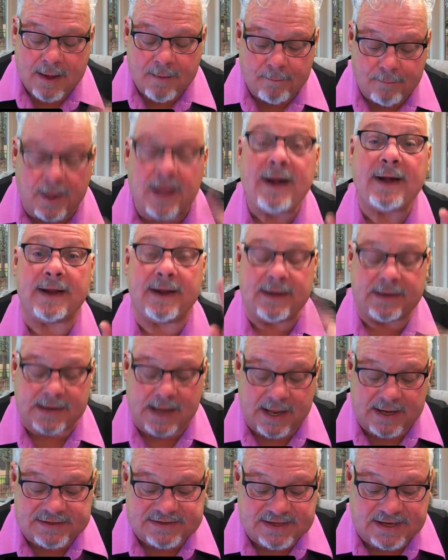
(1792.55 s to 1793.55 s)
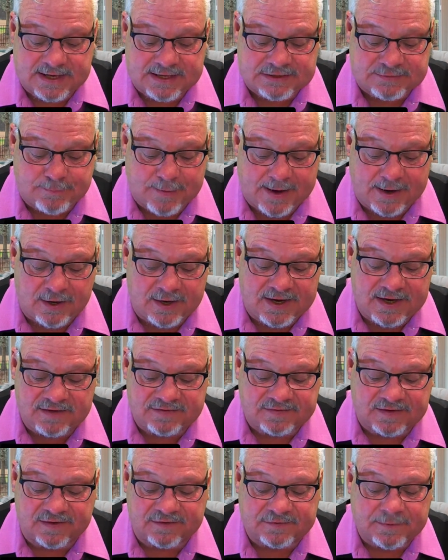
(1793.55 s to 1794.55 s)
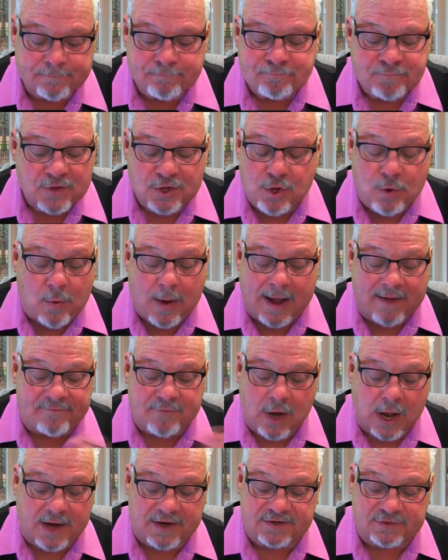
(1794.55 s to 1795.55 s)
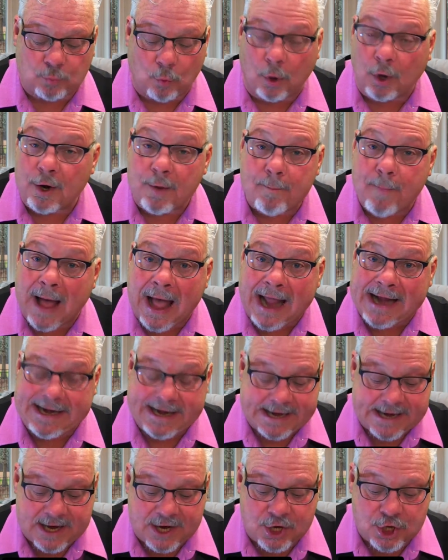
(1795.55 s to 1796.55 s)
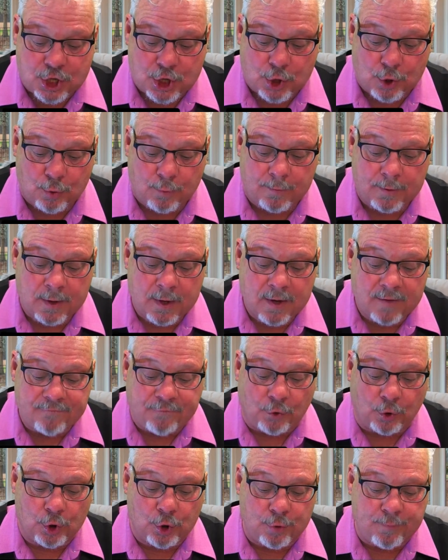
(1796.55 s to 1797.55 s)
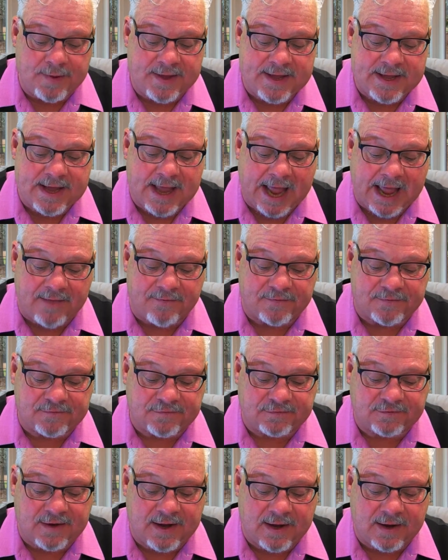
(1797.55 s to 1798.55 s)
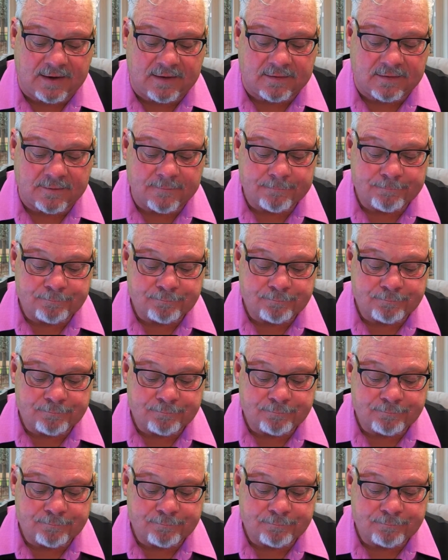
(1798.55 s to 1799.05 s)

But it does. It gets better. He says, you have not his word abiding in you, for whom he hath sent